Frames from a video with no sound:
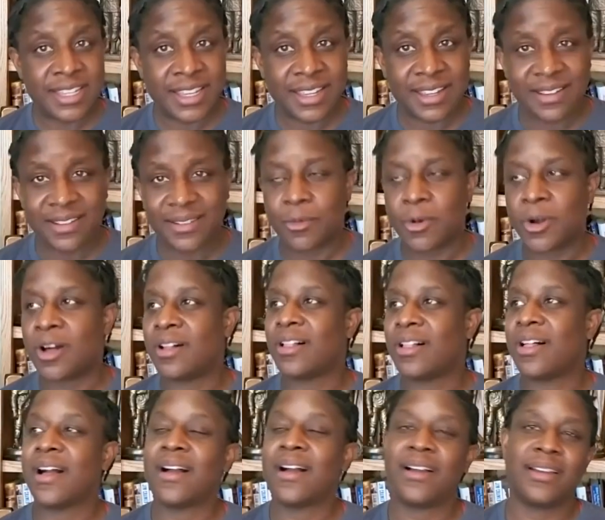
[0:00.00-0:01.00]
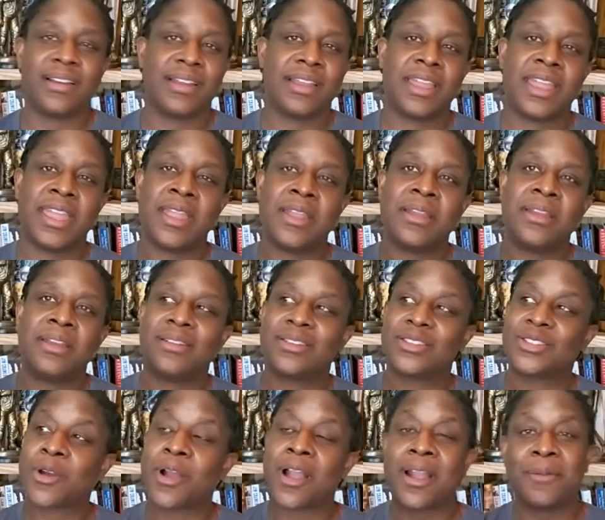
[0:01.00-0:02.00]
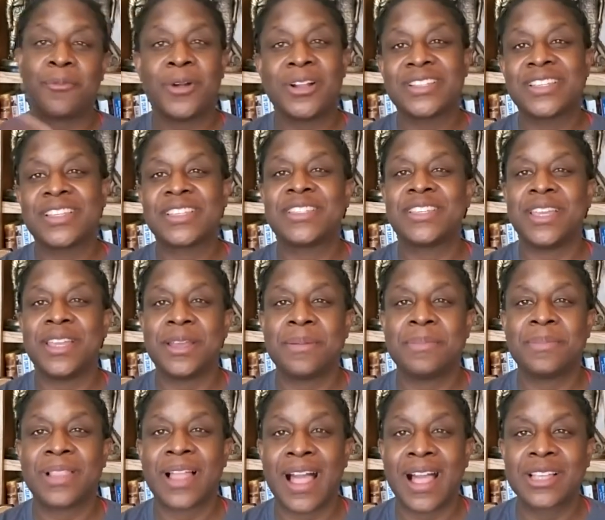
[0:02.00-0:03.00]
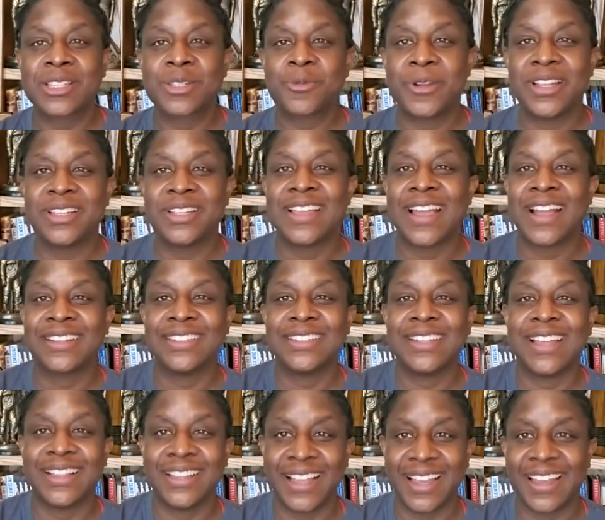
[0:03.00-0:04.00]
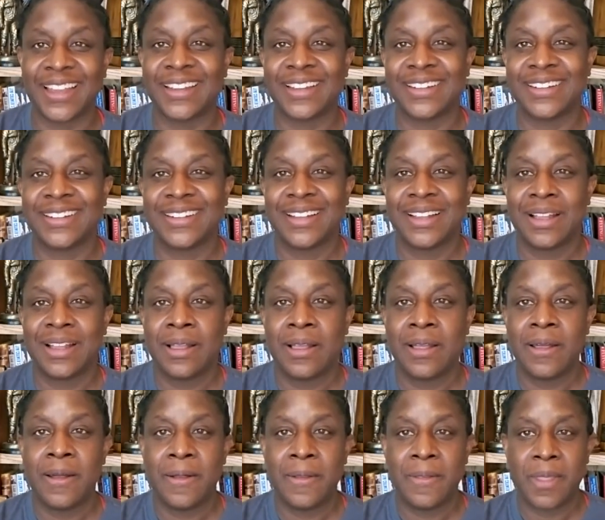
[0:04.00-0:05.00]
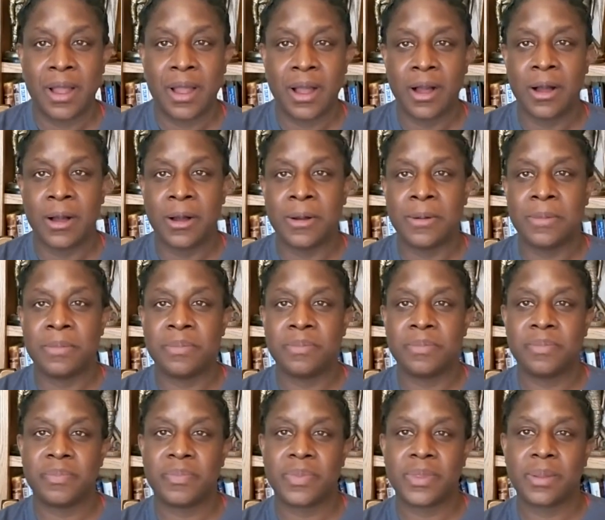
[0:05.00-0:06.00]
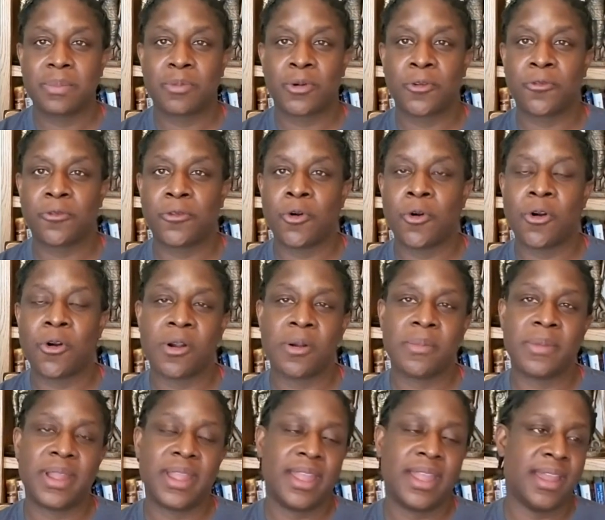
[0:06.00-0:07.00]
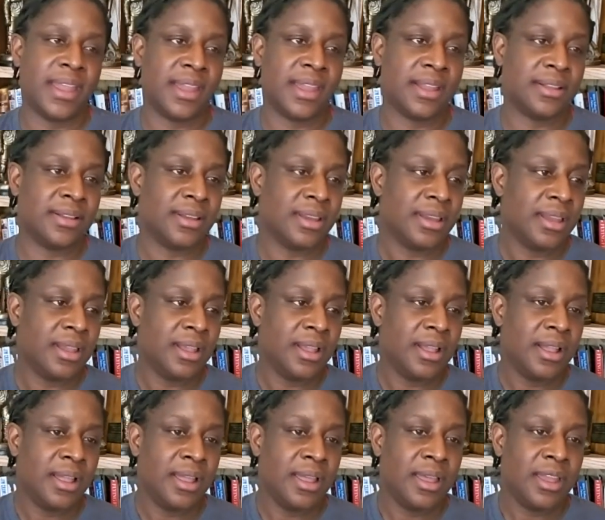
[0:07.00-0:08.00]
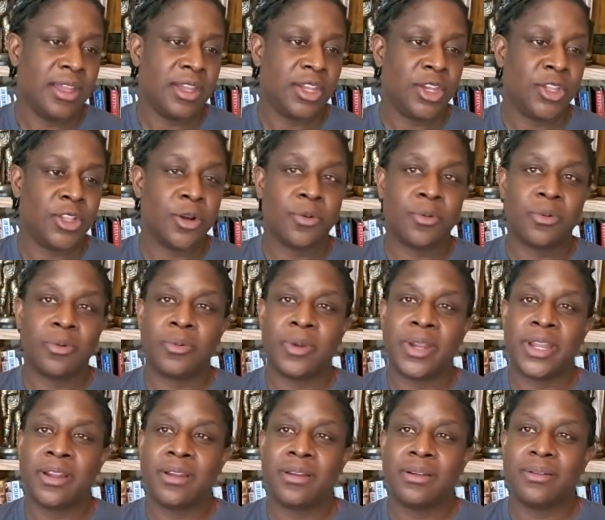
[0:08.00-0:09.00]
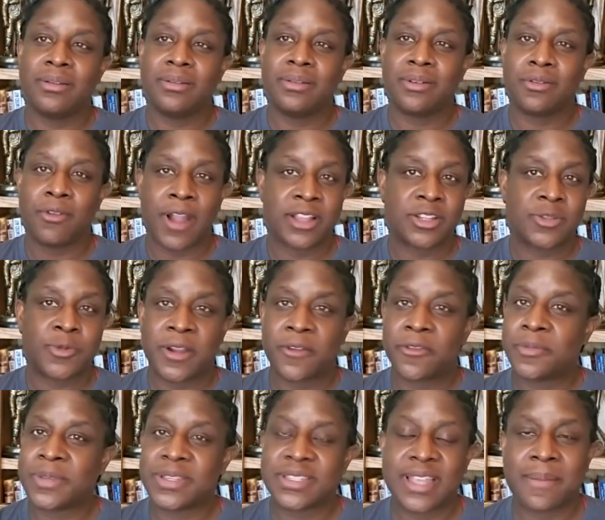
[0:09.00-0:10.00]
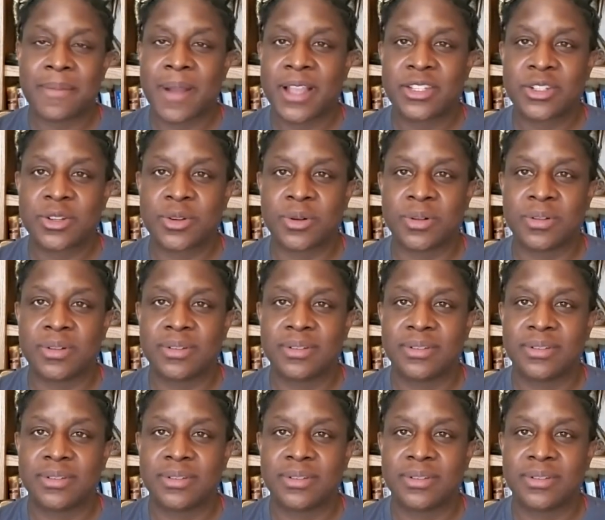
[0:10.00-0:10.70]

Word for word: he? Yeah. Well, he so I went to see him last week down in LA um perform and you know, we graduated from the same high school.